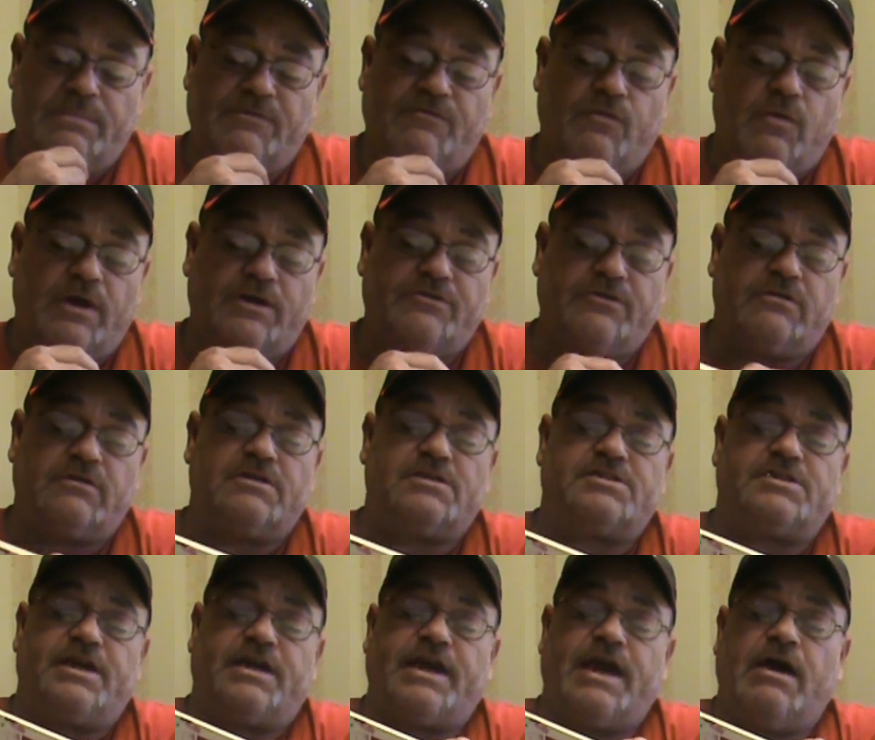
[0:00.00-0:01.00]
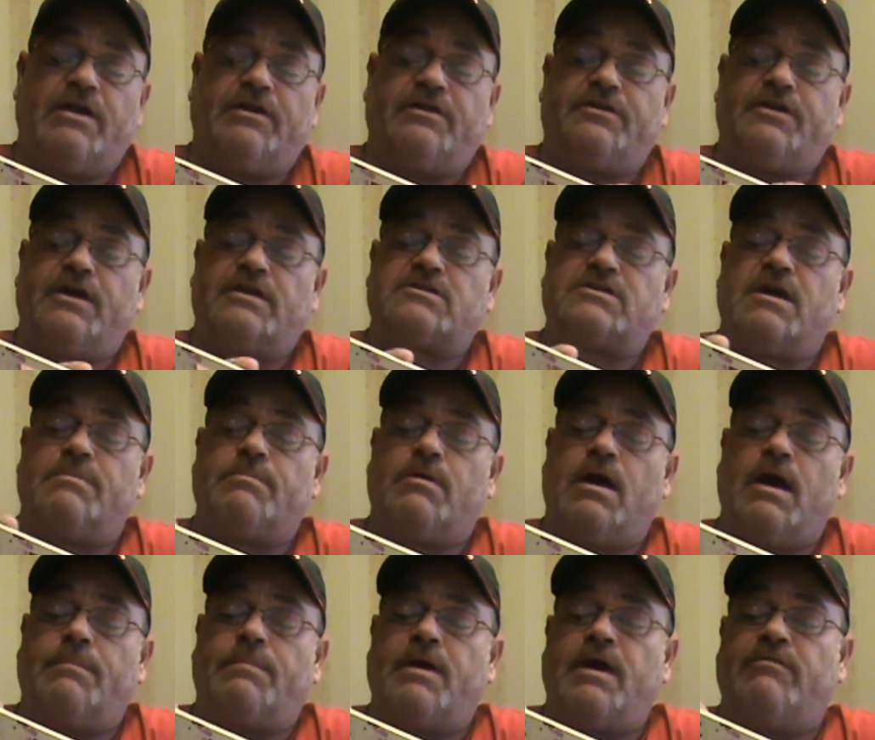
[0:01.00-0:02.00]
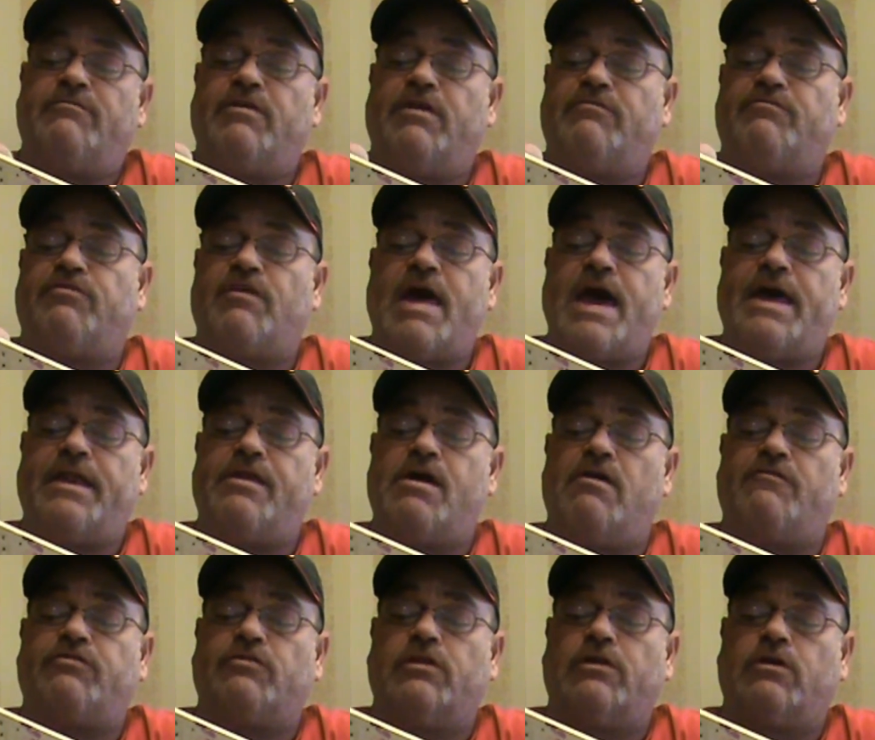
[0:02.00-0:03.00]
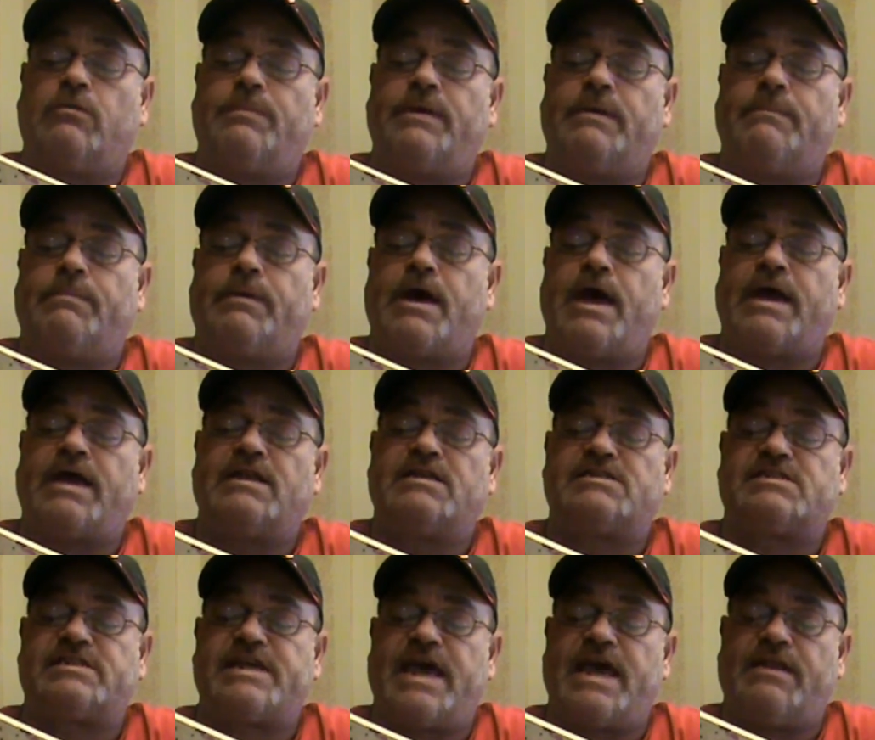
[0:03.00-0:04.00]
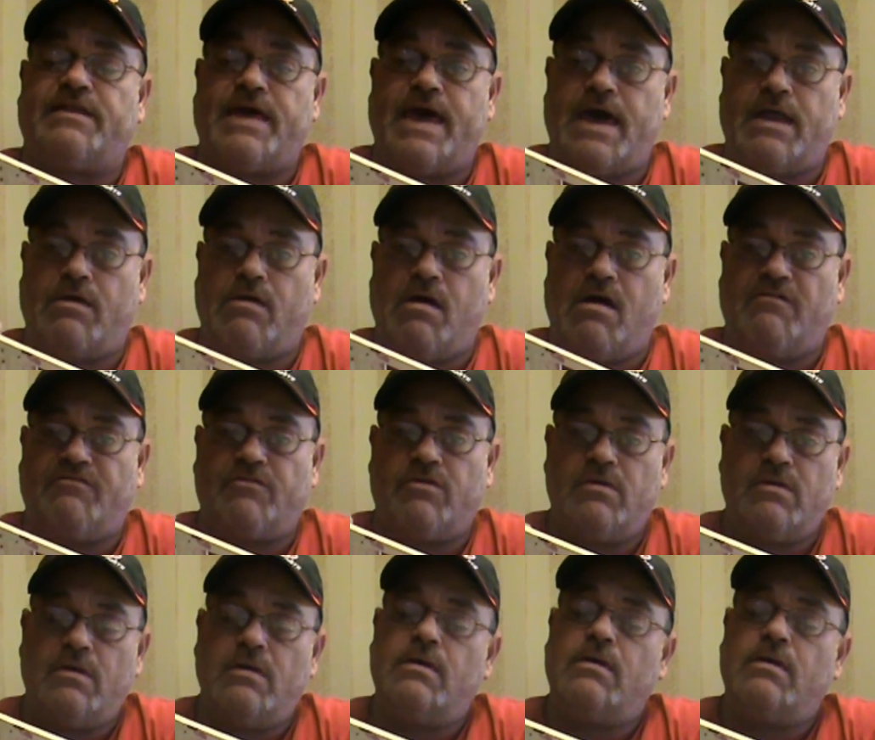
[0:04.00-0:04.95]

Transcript: before I took the stick out, it does come up and then flatten off a little bit, but I can sand that off.